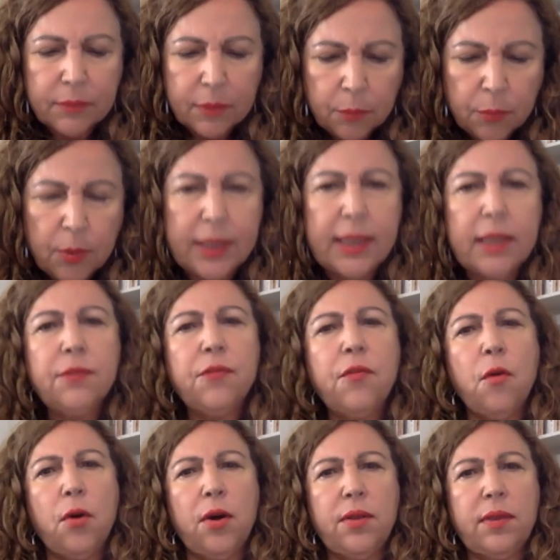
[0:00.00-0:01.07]
bring it
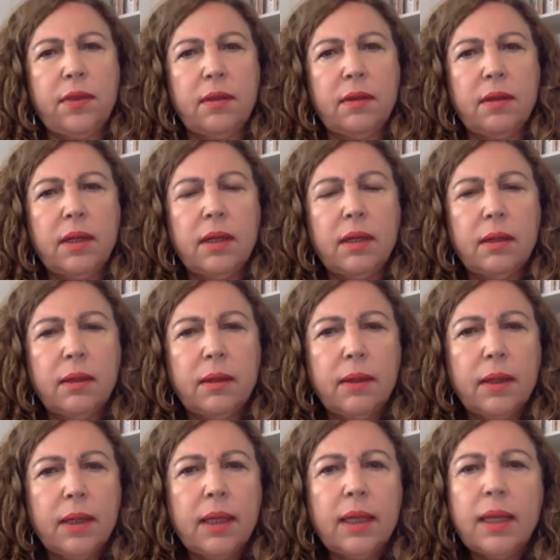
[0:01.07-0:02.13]
forth
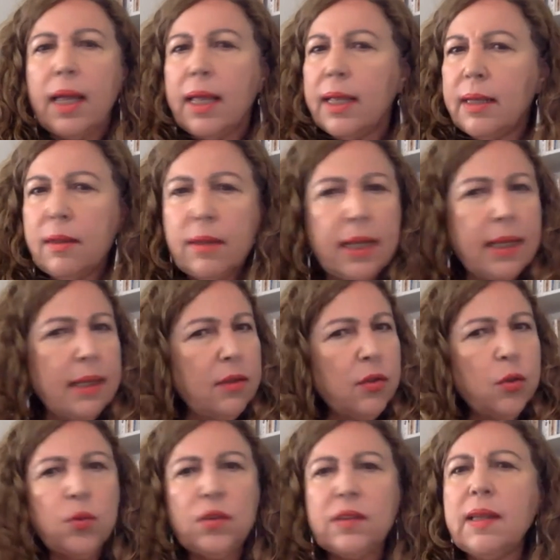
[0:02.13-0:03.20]

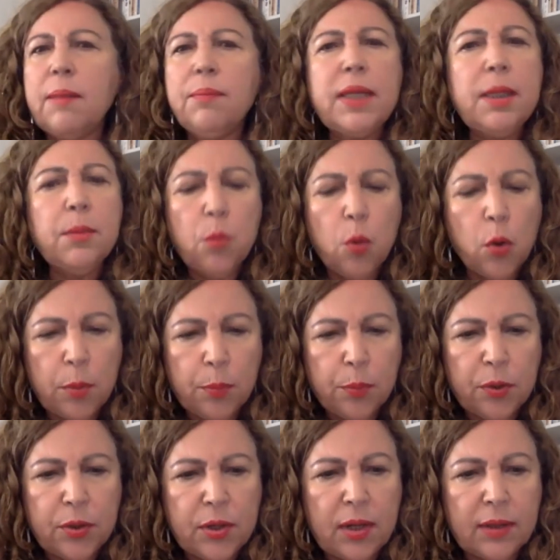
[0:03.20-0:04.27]
into something more
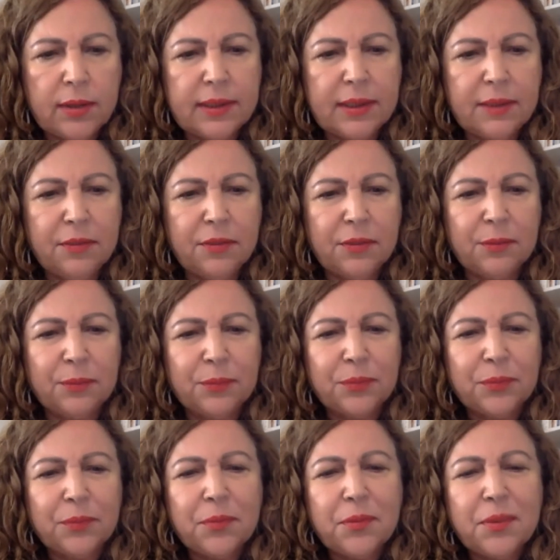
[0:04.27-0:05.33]
productive.
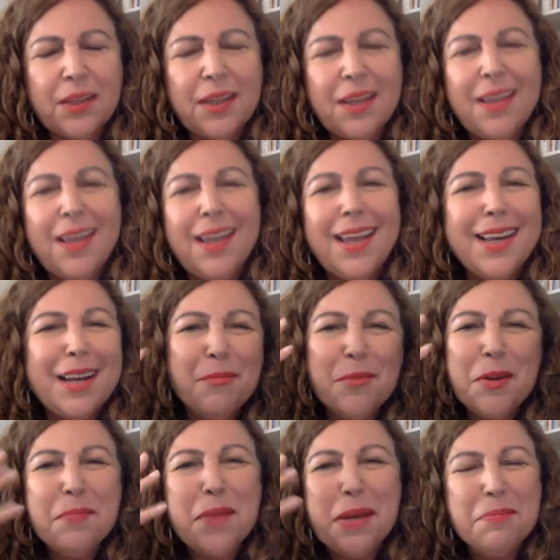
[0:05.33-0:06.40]
And I'm
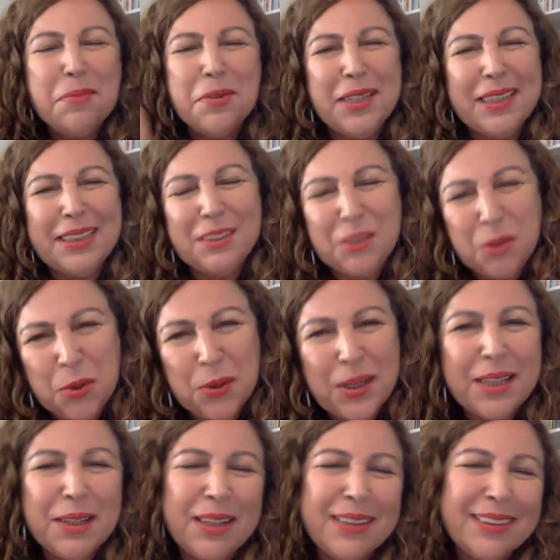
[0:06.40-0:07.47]
remembering a story,
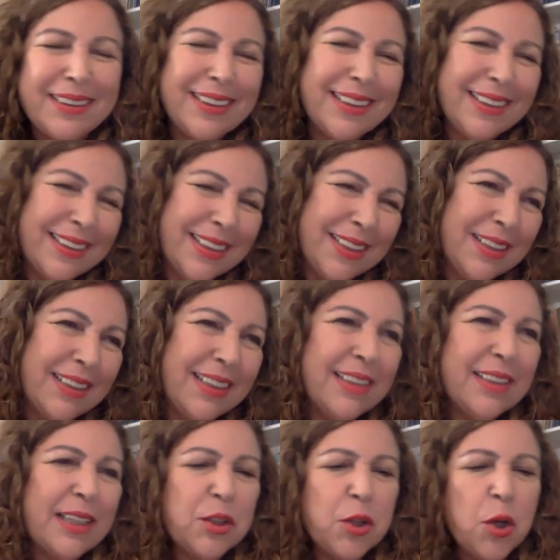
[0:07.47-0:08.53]
and it's
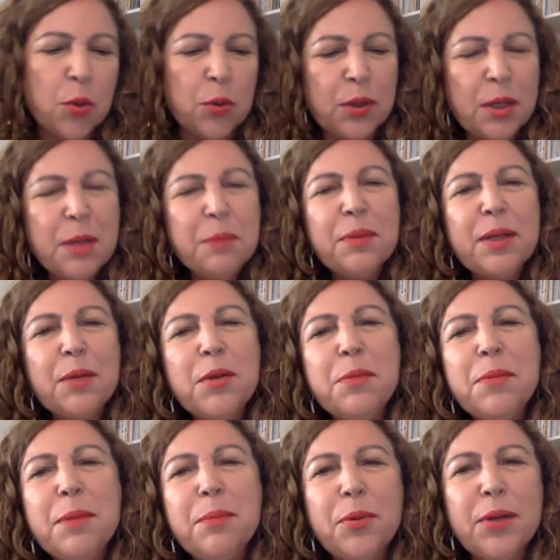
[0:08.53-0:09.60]
a joke, but I'm
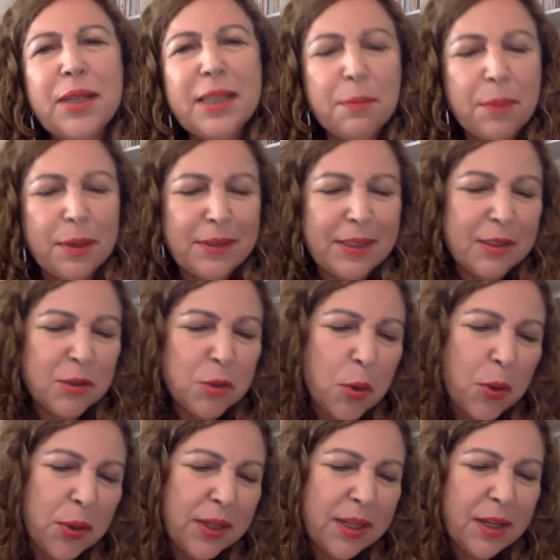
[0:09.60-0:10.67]
remembering about the
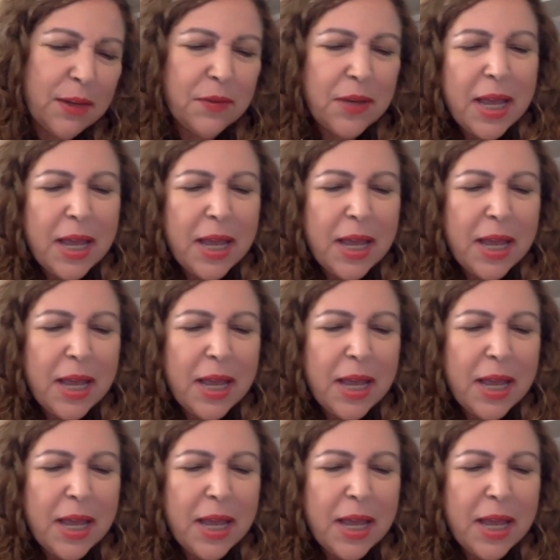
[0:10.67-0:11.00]
story of